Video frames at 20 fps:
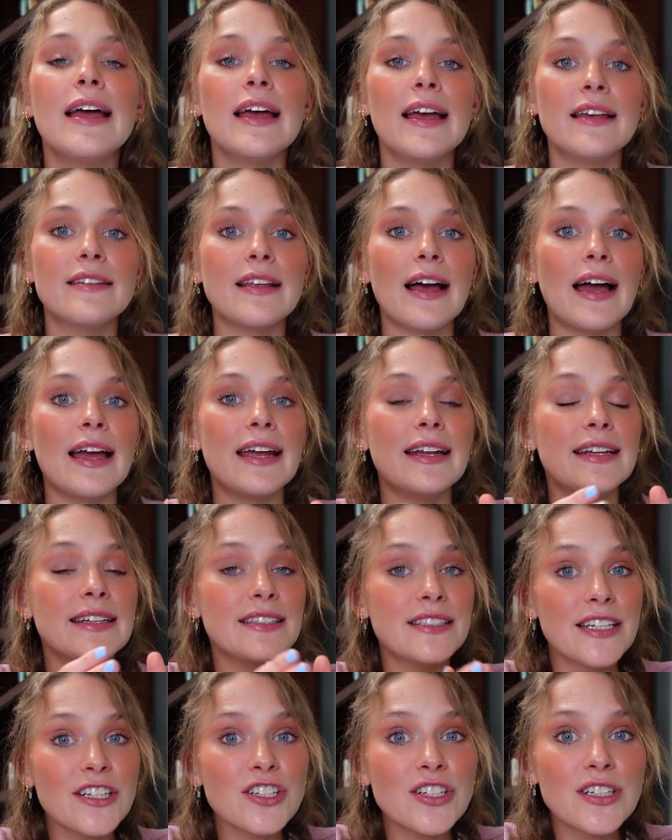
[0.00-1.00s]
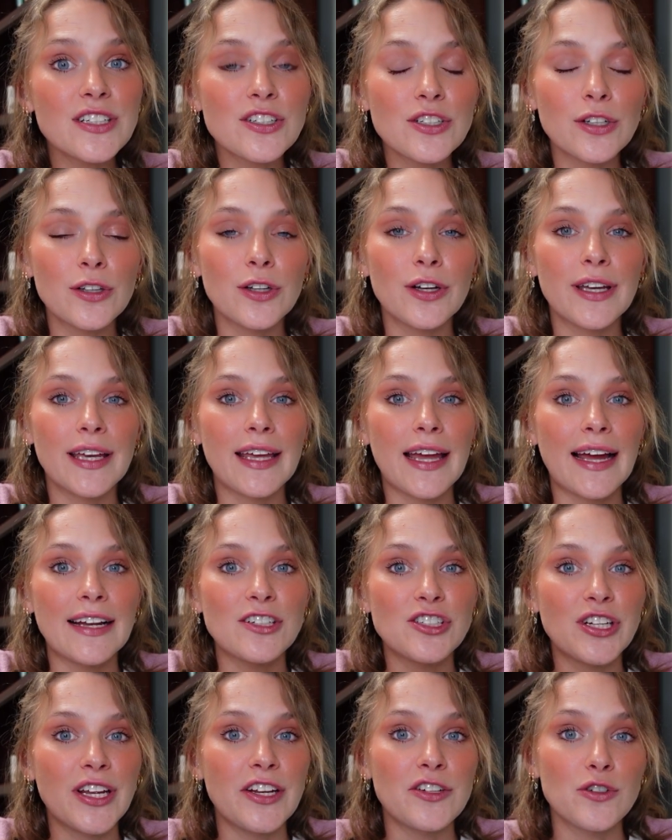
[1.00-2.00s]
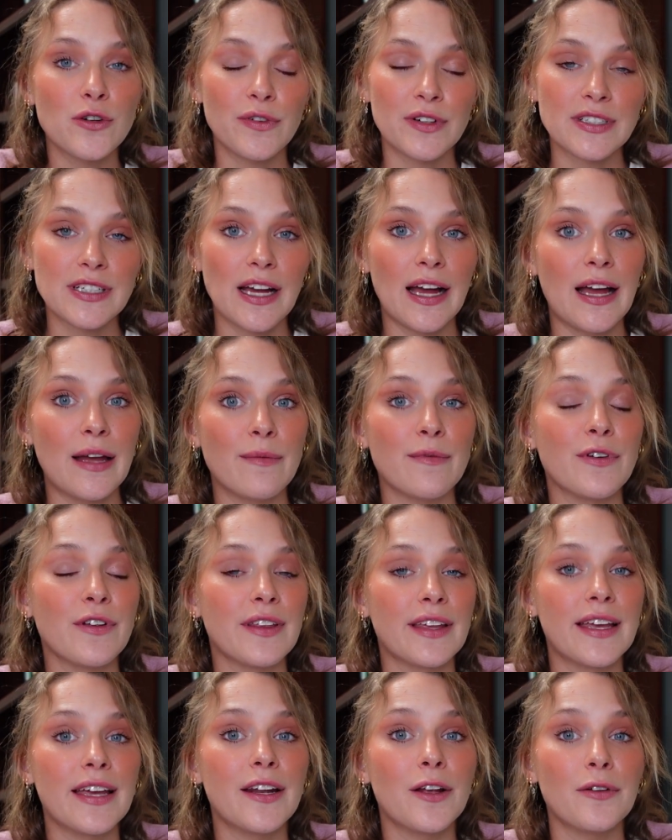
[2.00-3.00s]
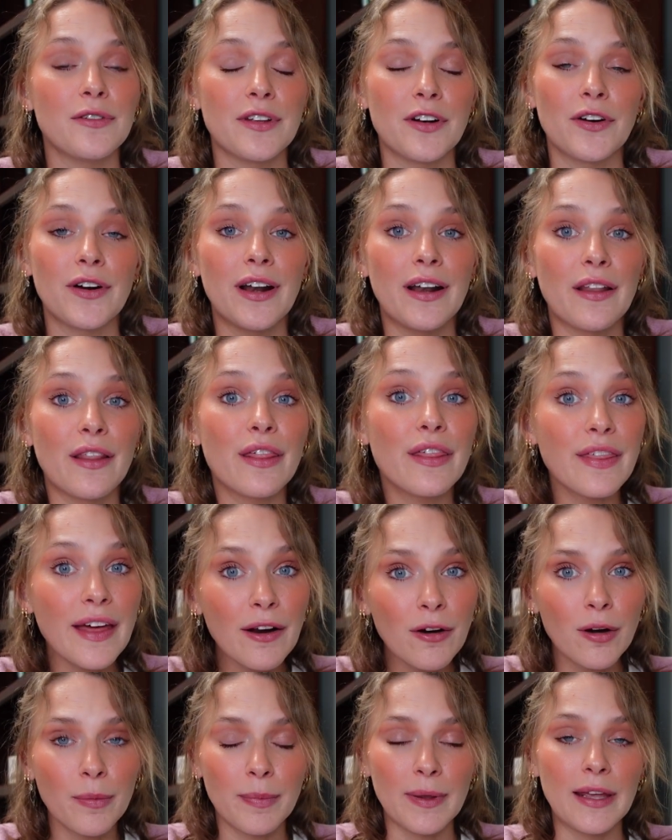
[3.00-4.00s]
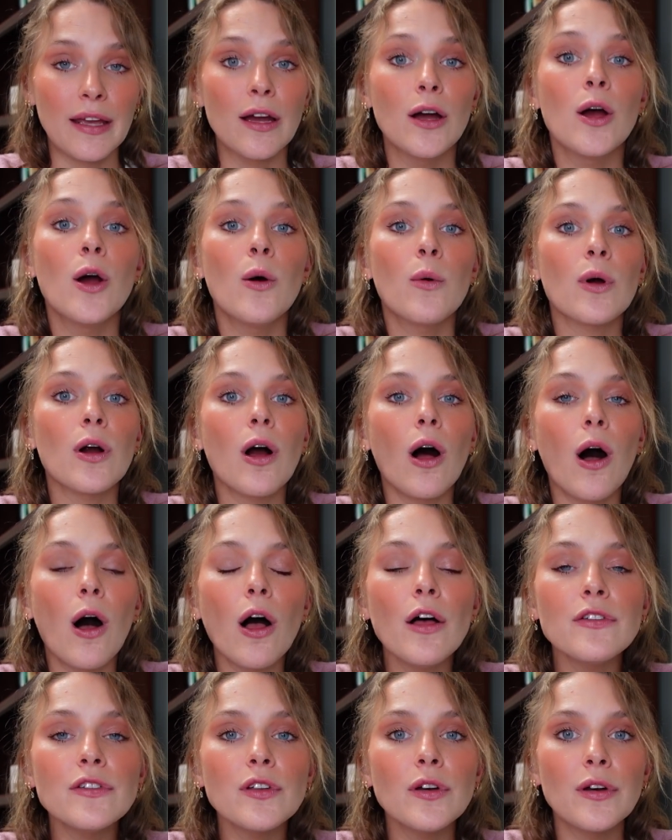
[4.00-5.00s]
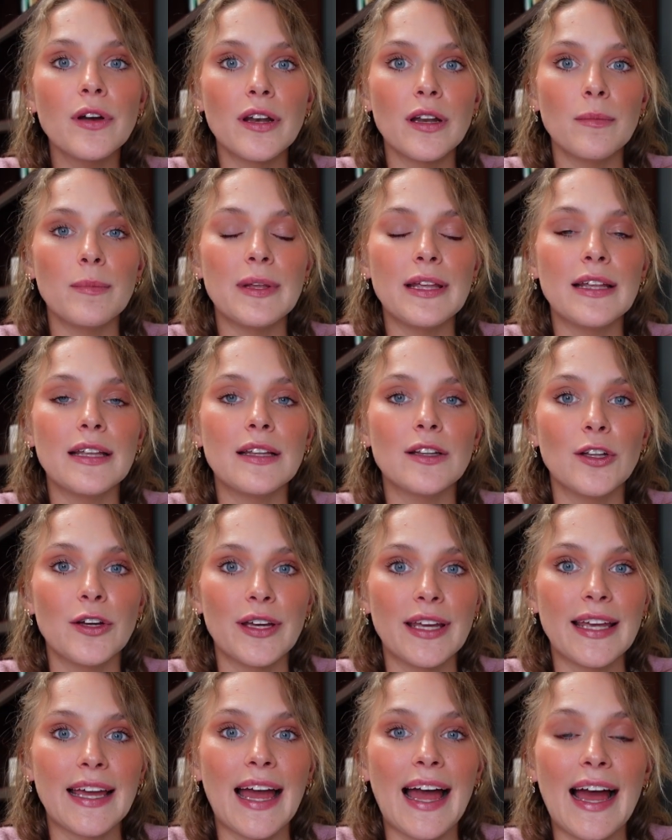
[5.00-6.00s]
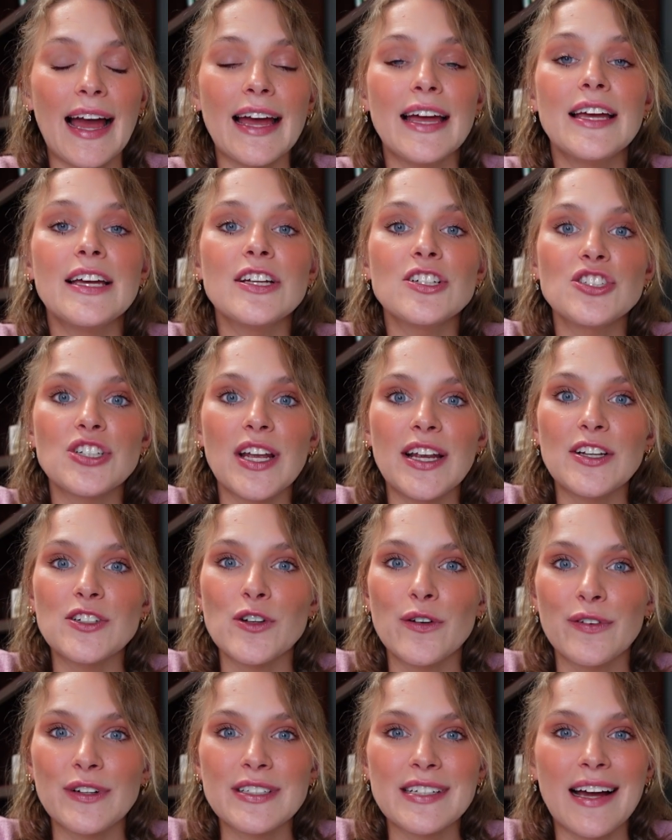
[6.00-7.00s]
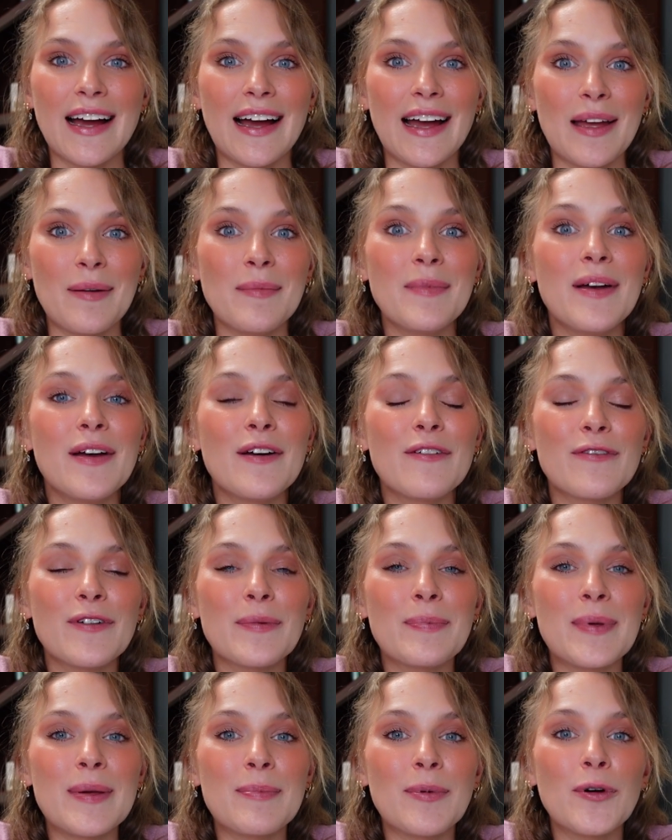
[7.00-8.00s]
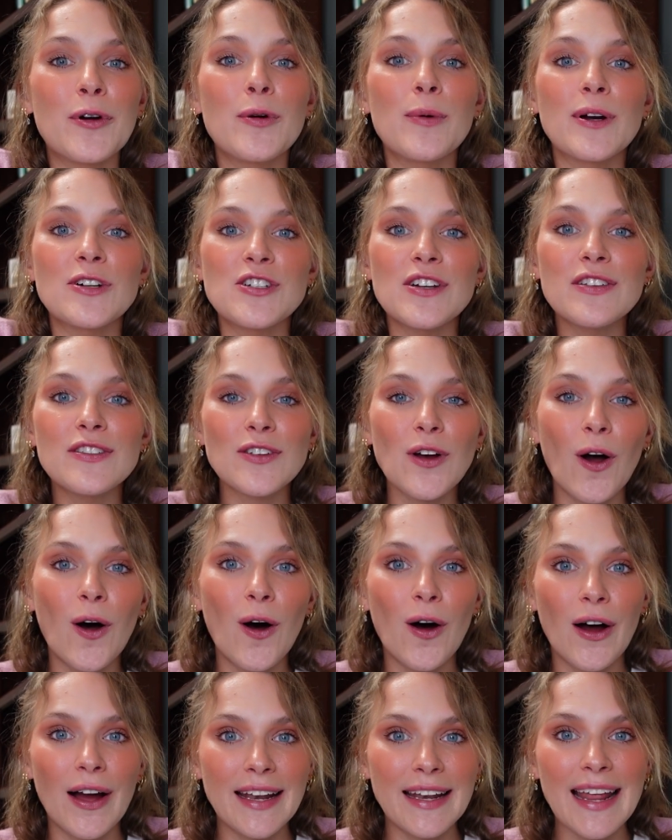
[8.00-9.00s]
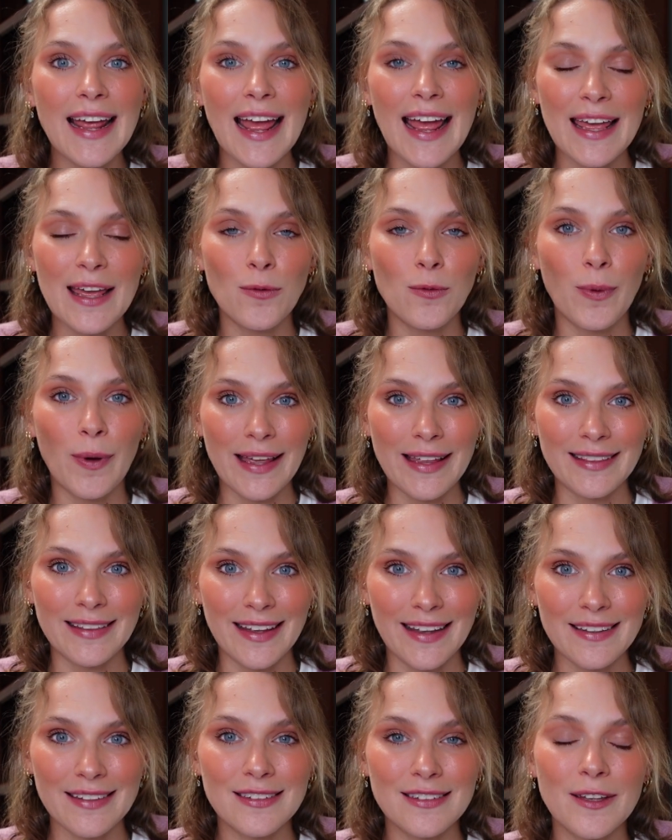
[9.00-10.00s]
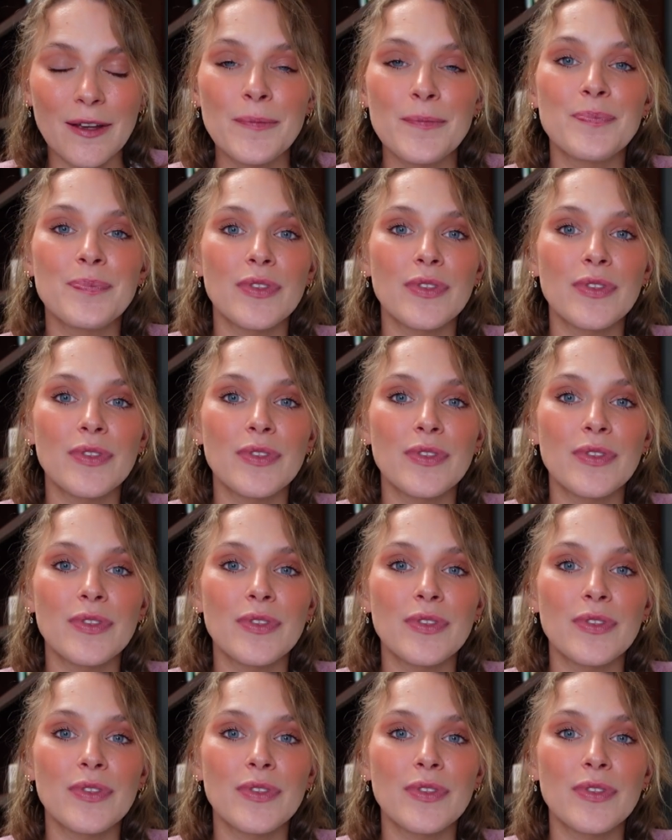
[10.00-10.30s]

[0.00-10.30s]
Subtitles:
is that in addition to looking at change over time for the kiddos that are in therapy, we're also going to be looking at change over time for people who are just on a wait list.